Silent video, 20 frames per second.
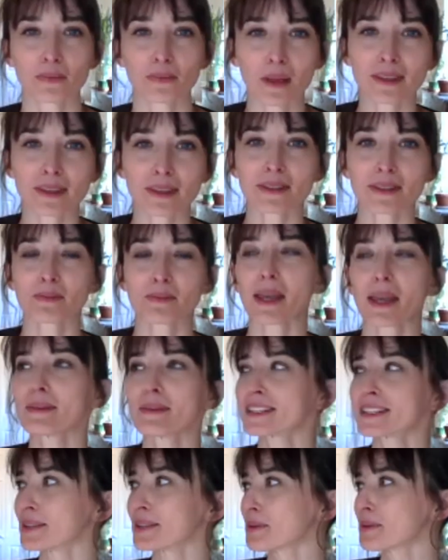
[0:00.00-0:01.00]

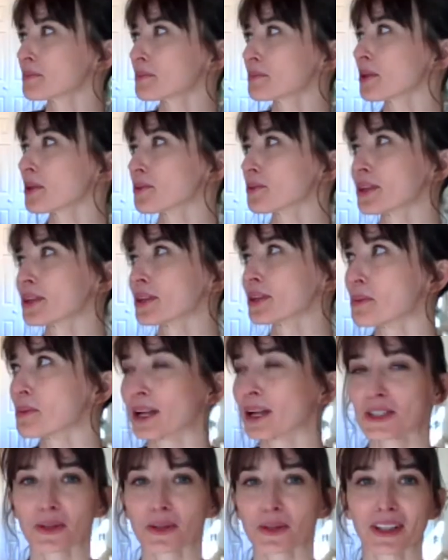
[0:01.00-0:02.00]
Maybe some people are really
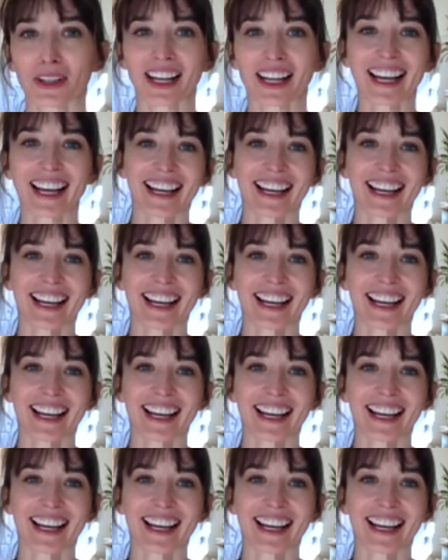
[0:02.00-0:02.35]
punctual.